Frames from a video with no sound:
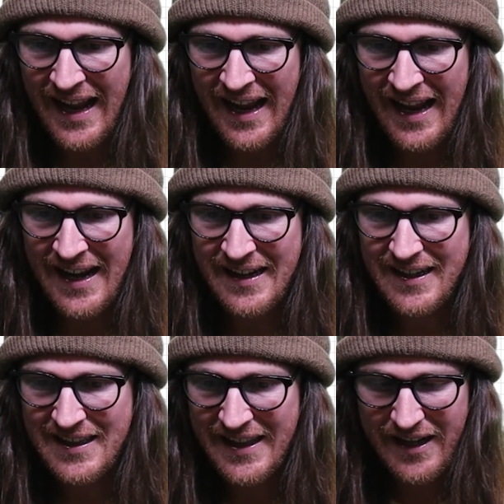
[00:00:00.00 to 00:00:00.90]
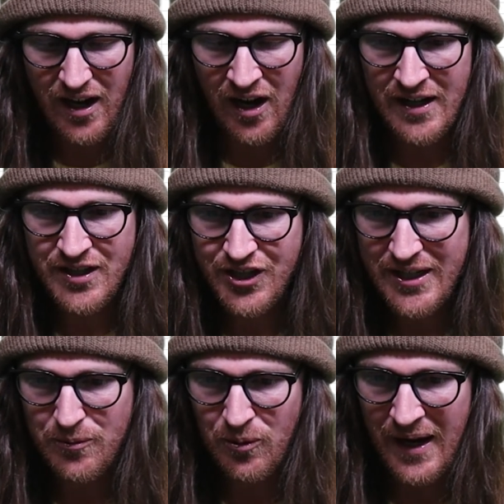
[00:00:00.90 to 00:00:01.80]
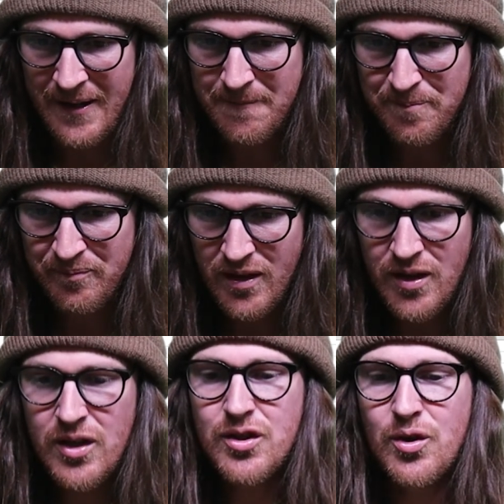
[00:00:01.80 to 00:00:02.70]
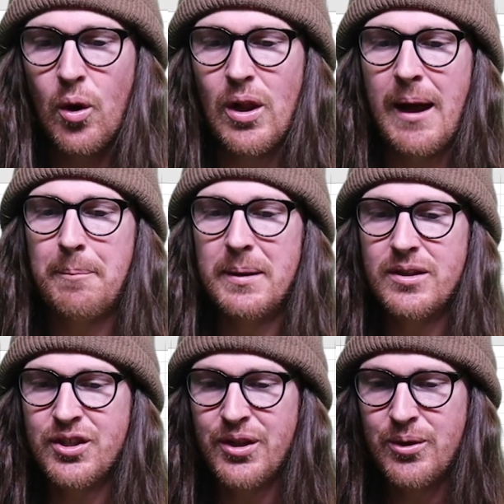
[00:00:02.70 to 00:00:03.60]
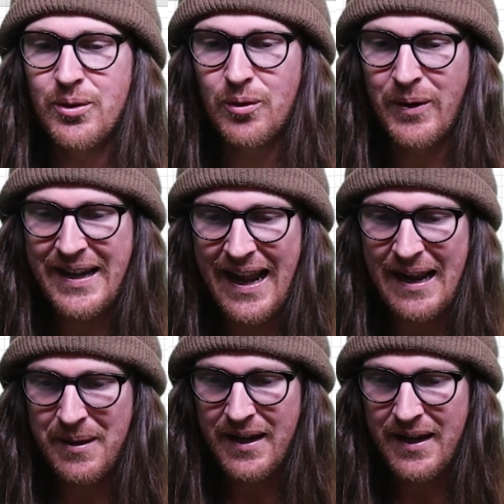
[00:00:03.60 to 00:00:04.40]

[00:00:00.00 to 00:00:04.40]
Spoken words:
and click on Sheet 1, scroll up to rename